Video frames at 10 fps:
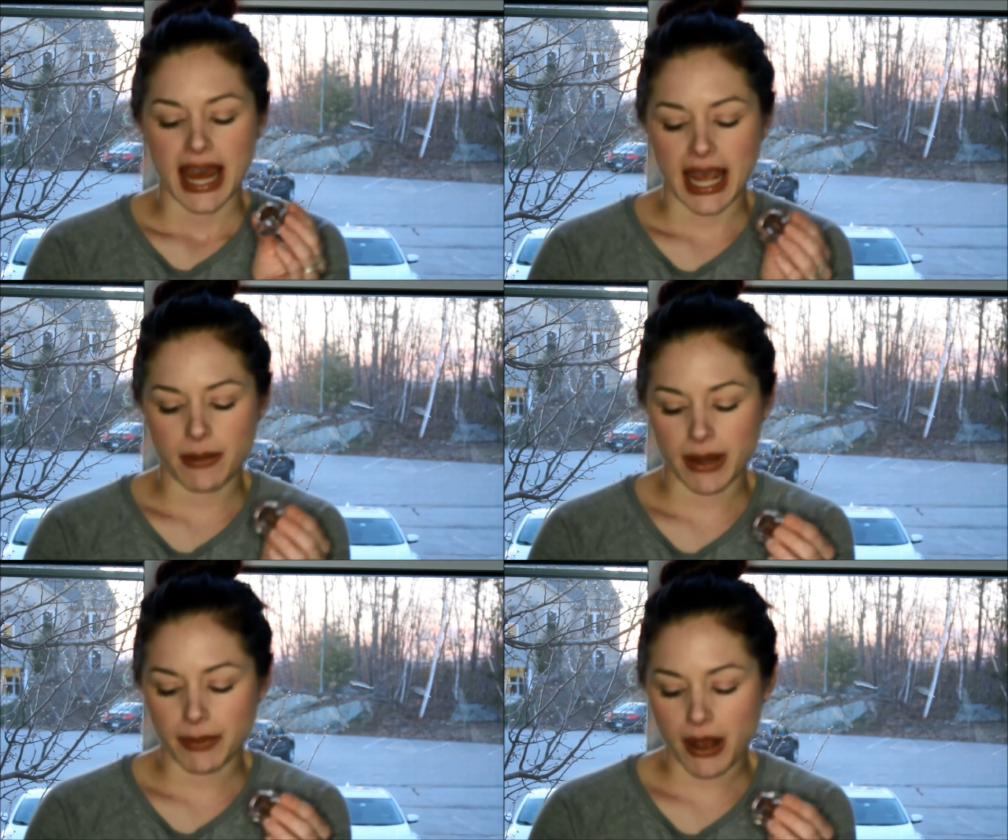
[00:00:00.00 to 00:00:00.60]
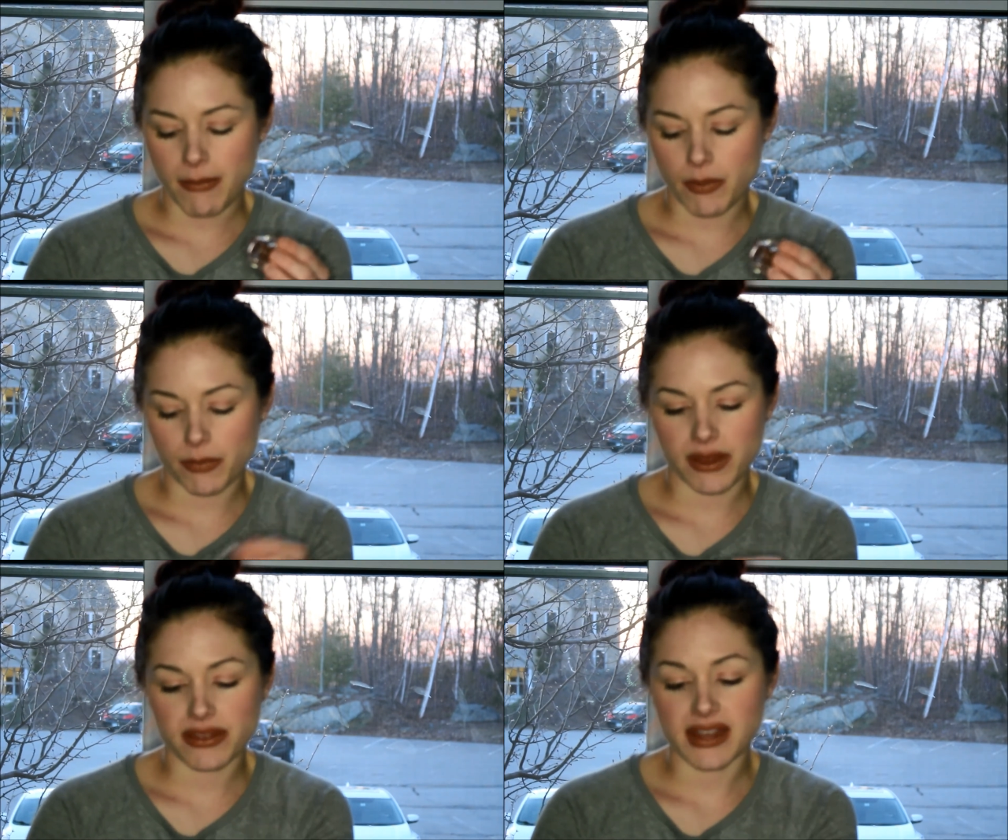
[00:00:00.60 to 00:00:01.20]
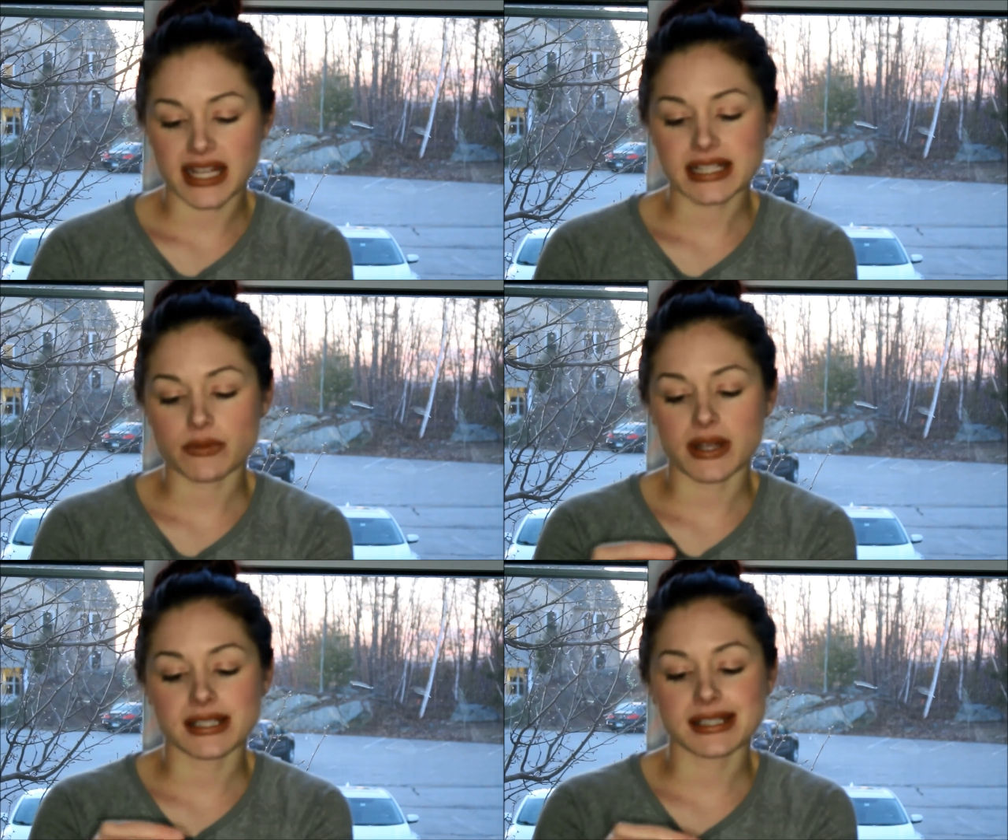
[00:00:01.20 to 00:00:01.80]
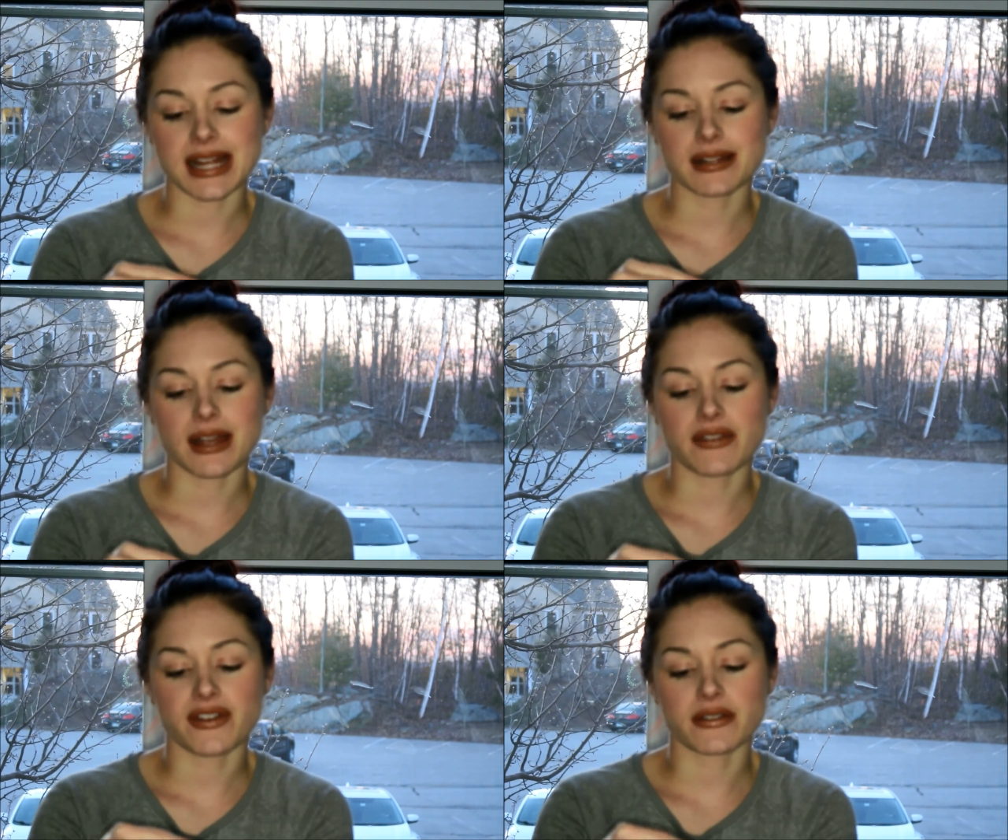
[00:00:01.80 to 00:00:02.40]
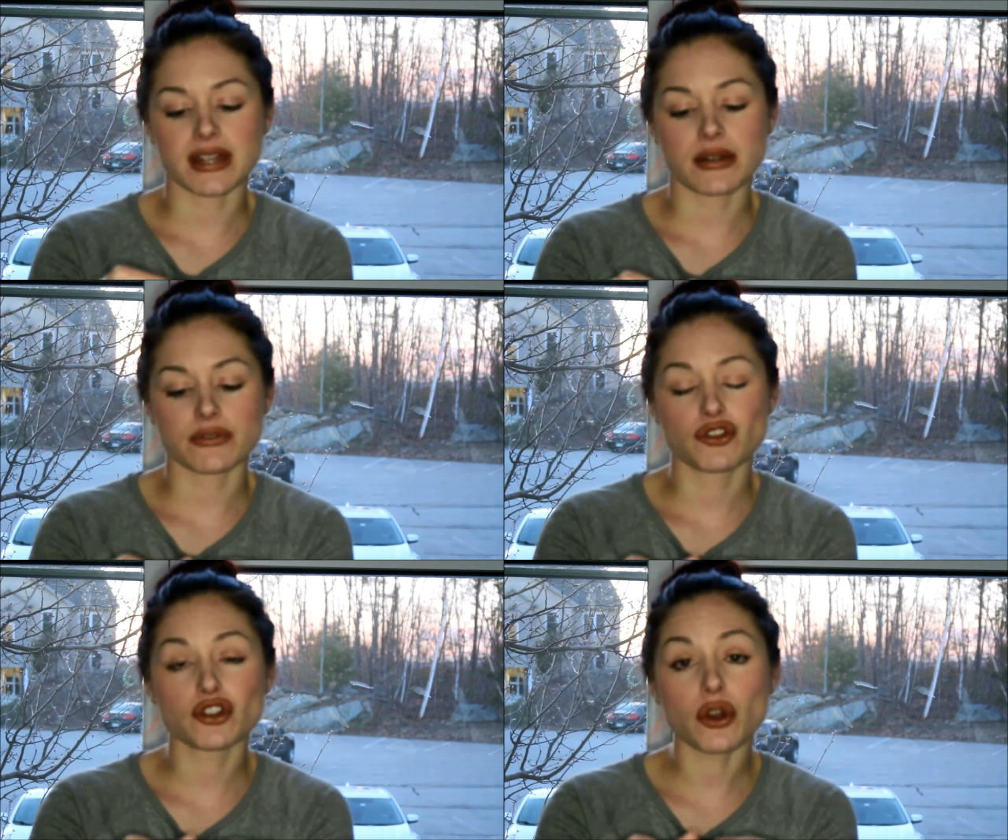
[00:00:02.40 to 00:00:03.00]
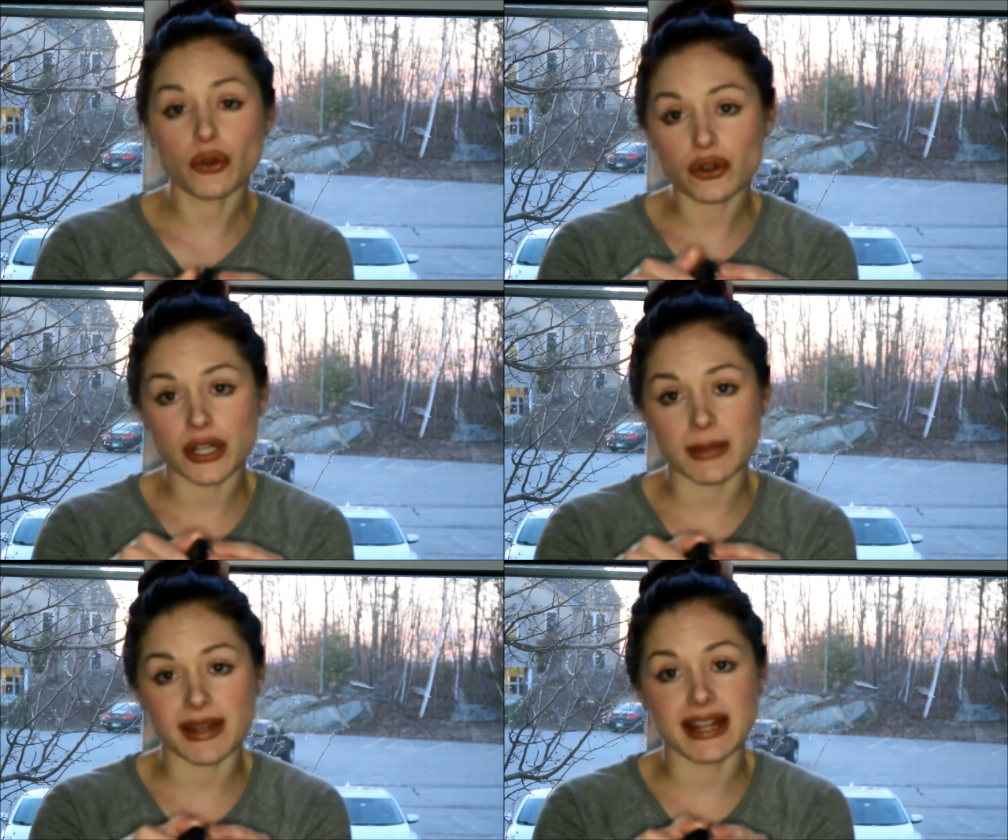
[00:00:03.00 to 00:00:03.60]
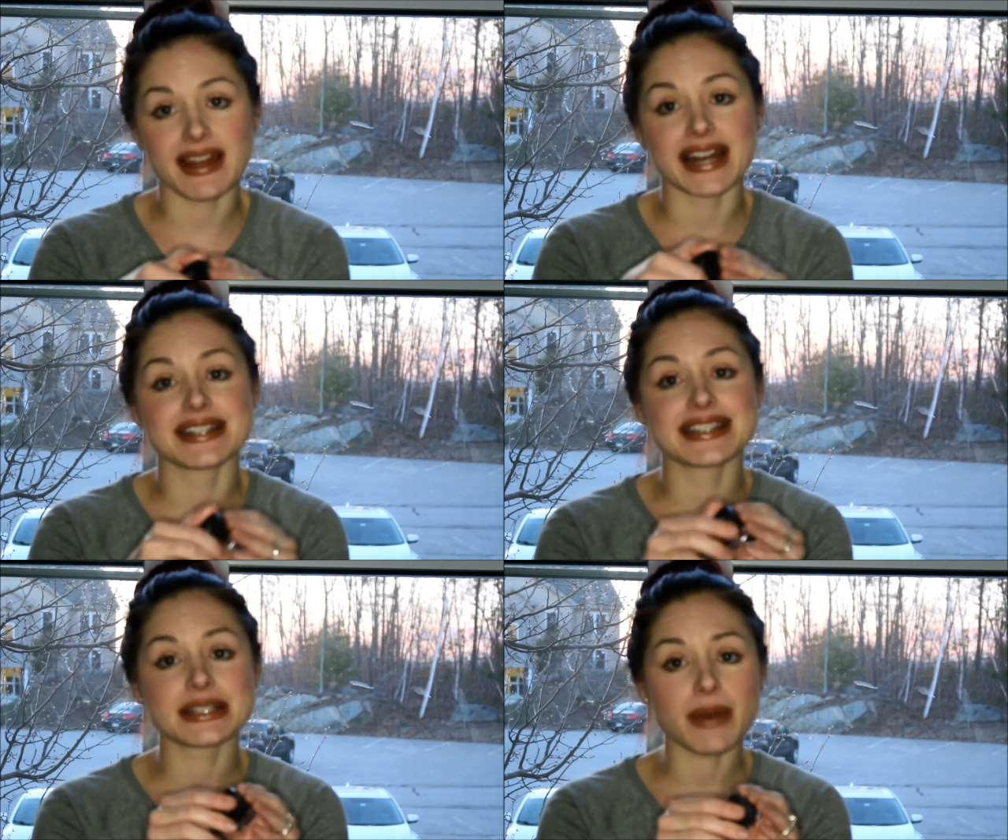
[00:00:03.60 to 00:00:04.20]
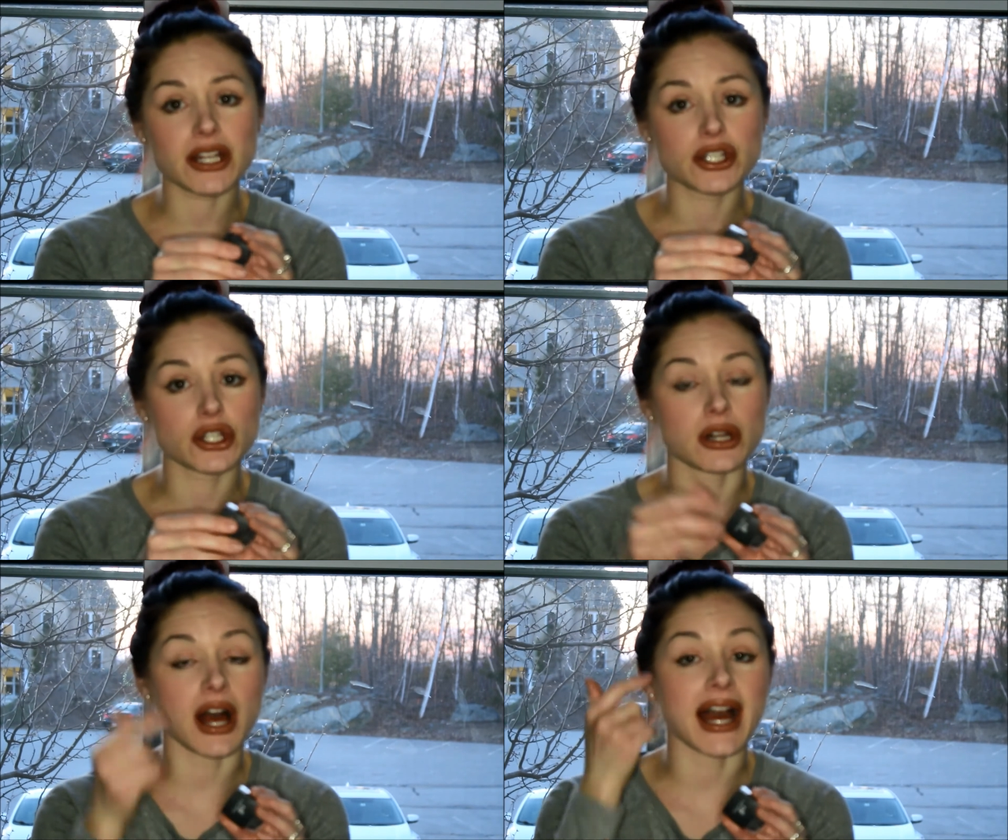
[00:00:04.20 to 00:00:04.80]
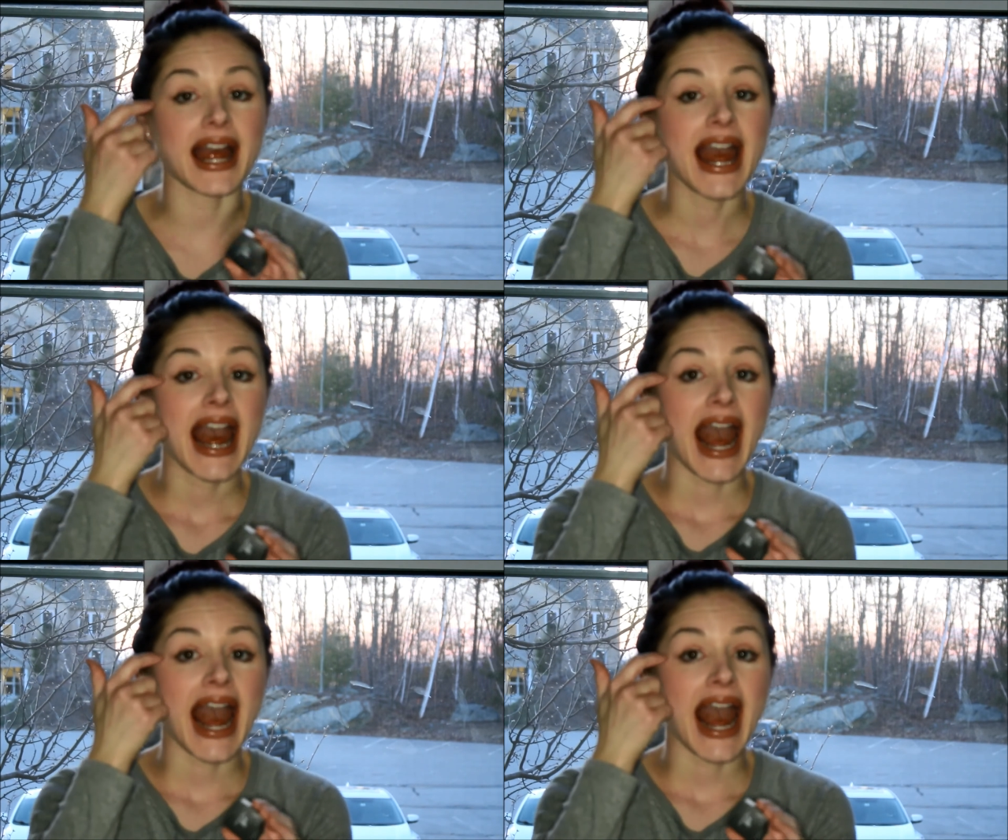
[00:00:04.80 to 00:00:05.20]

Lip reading: And my problem with this was that I felt that it was so creamy that it smudged a lot